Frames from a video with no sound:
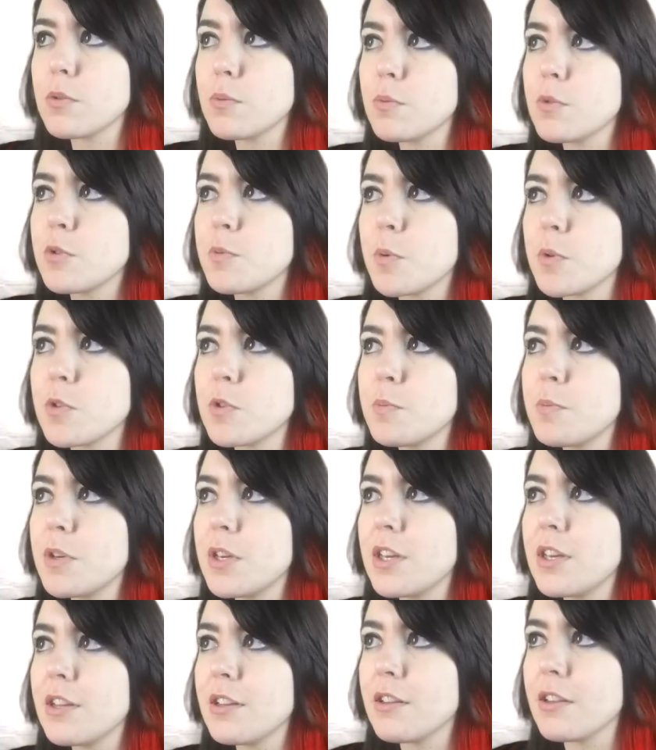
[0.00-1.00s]
this one was supposed to
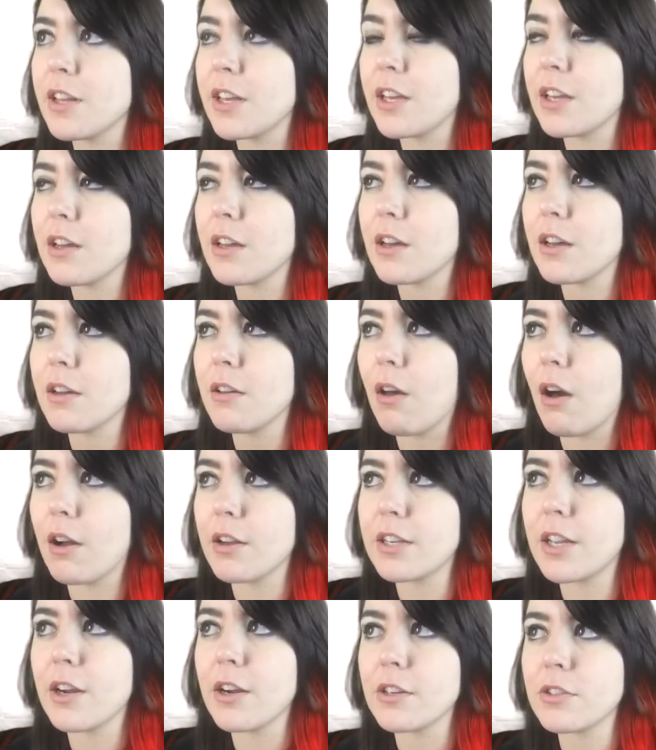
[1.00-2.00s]
be like a
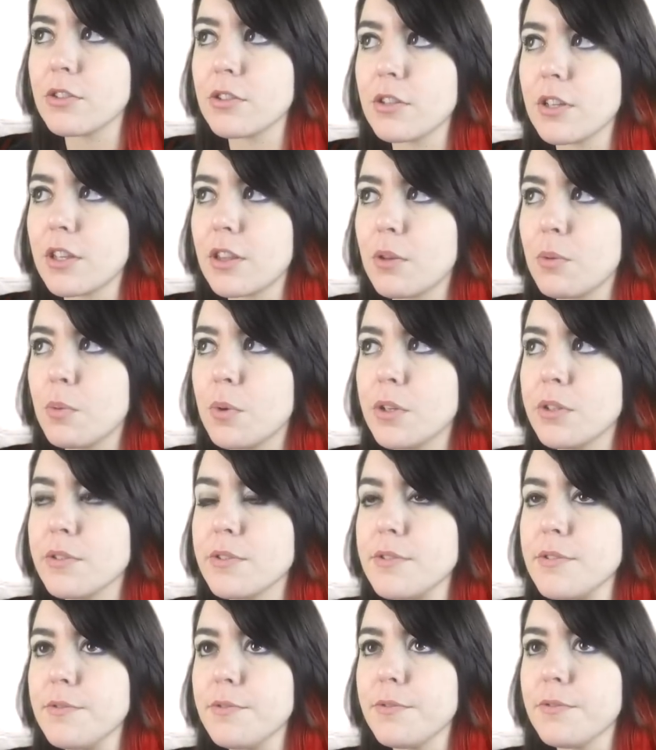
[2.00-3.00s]
god character like the
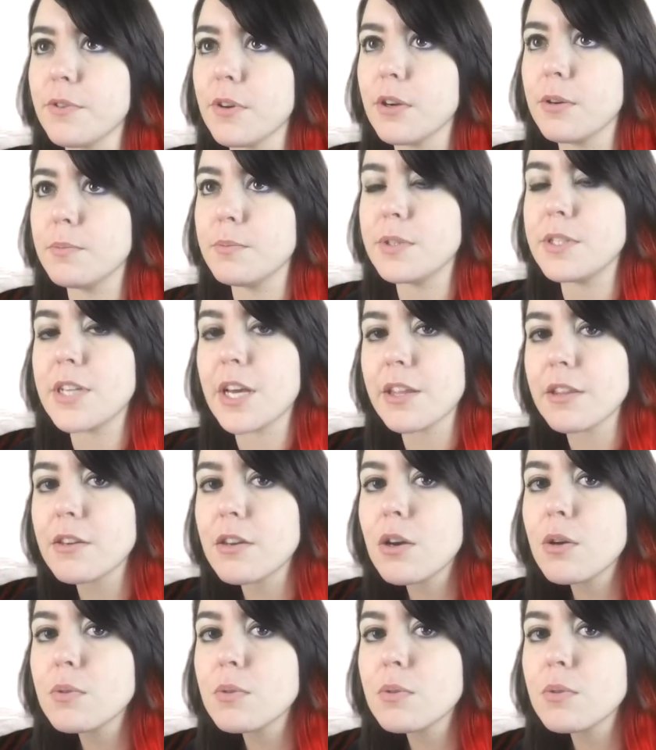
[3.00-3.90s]
ones from Death